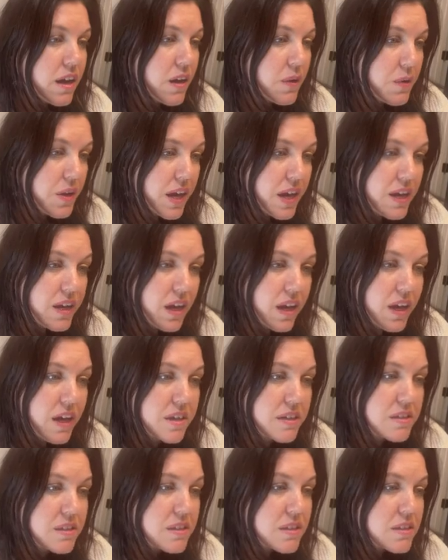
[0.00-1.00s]
Okay,
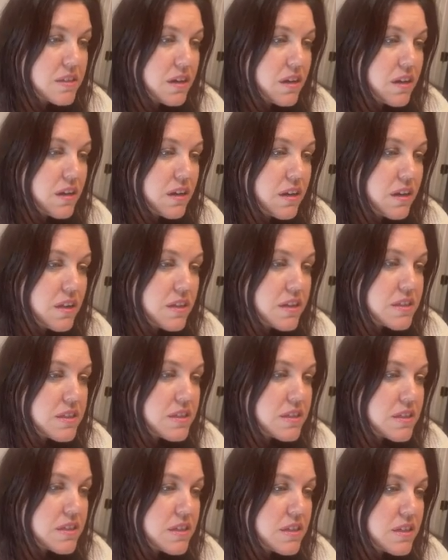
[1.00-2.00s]
guys, uh,
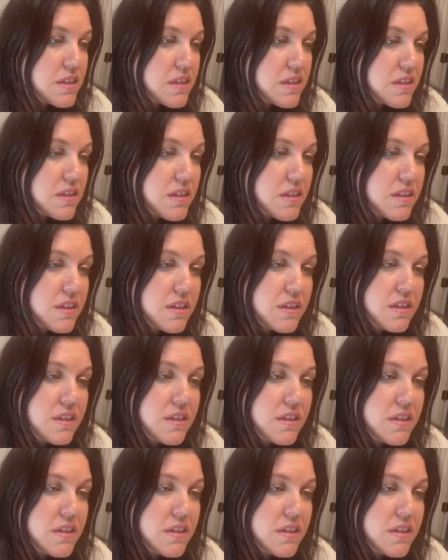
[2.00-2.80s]
let's see.